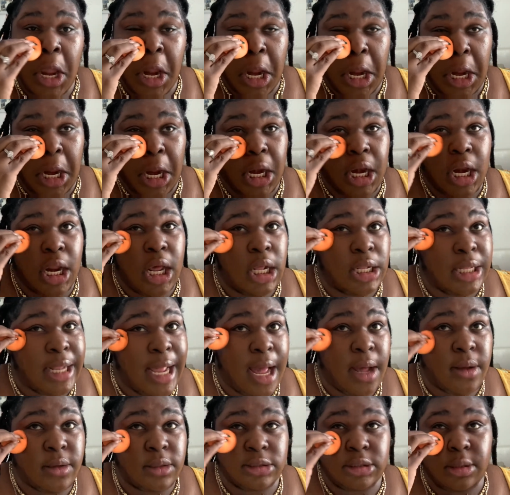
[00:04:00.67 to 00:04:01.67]
and it
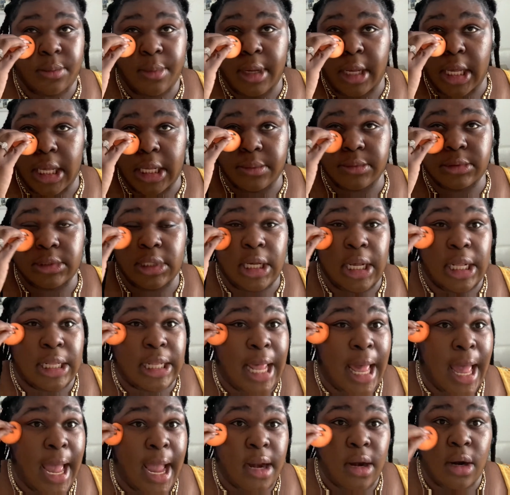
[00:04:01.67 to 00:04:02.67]
allows the makeup to
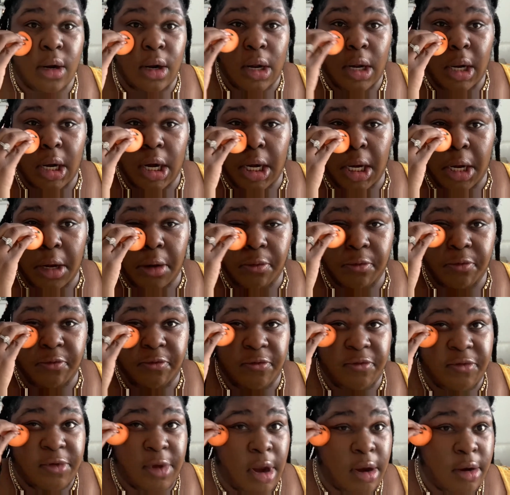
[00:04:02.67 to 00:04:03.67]
glide on
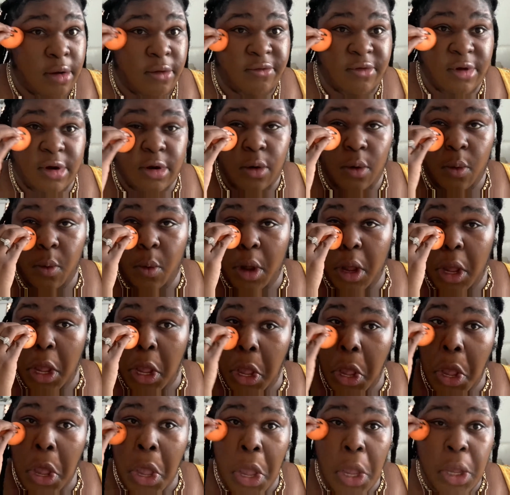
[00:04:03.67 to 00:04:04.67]
very, very
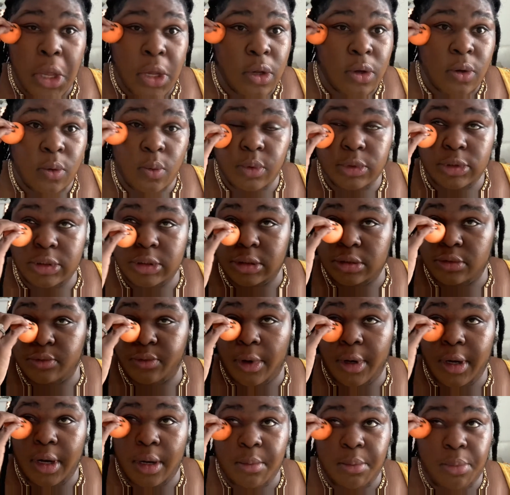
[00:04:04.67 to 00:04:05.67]
well, which is
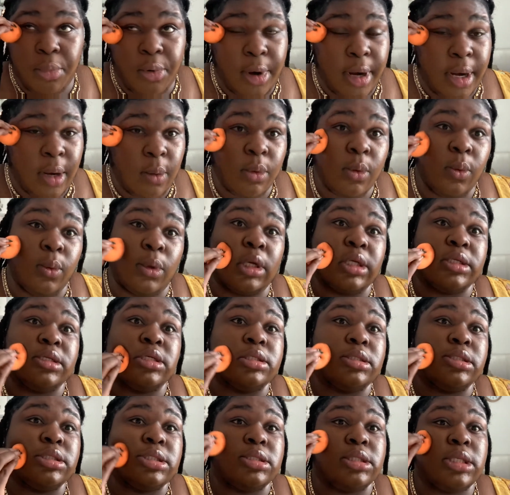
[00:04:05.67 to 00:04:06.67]
very important. We want a
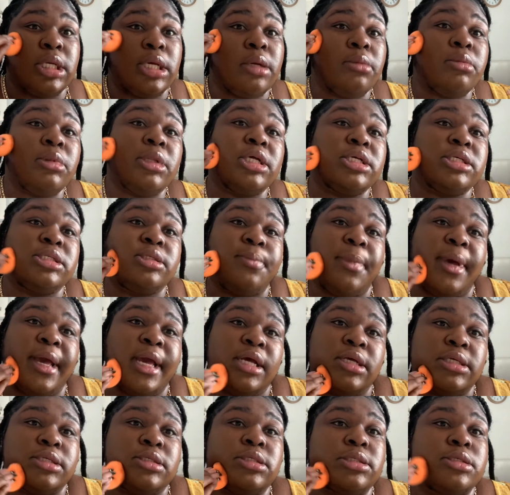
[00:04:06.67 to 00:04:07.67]
seamless
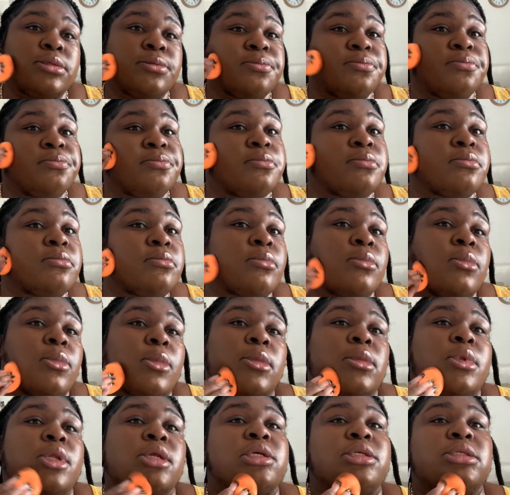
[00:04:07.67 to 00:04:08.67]
base.
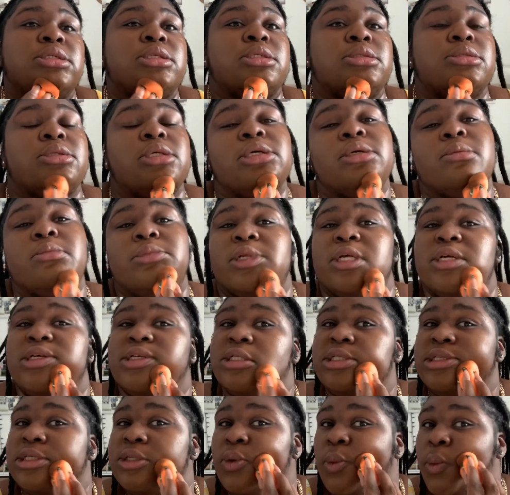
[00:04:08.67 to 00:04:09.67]

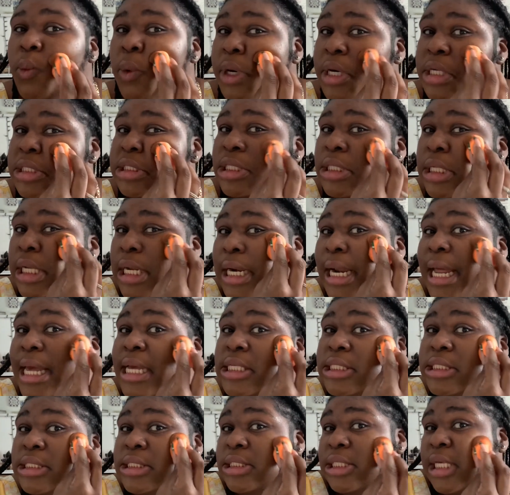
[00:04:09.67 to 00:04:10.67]
Seamless. You want it to look
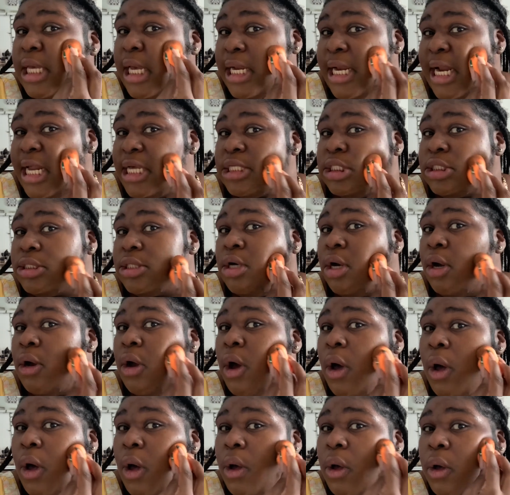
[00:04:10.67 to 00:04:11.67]
like skin. That's the
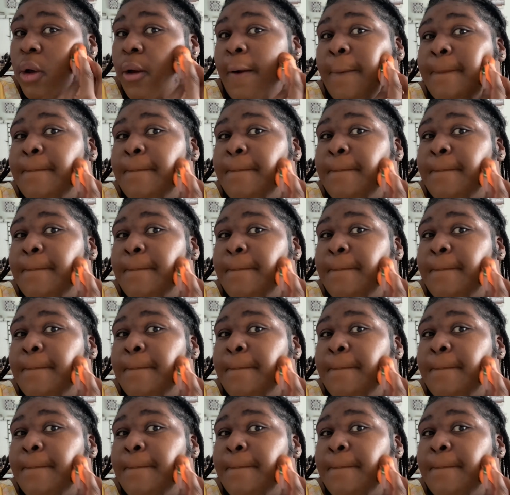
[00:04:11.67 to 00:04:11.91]
goal.